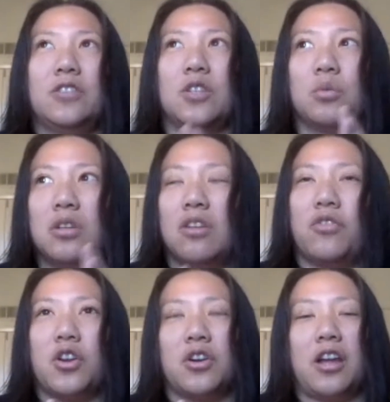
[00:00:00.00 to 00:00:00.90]
to really
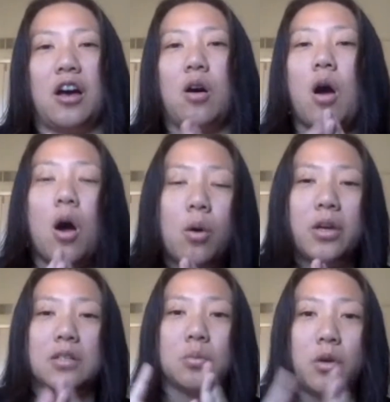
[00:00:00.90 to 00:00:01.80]
figure it out,
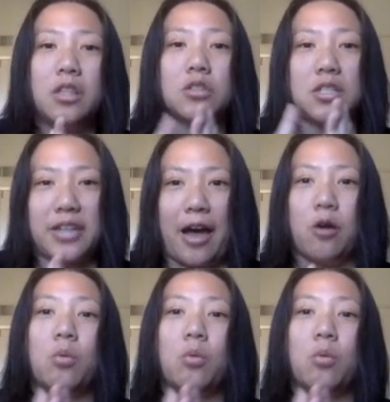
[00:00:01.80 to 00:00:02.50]
always, when there's a doubt,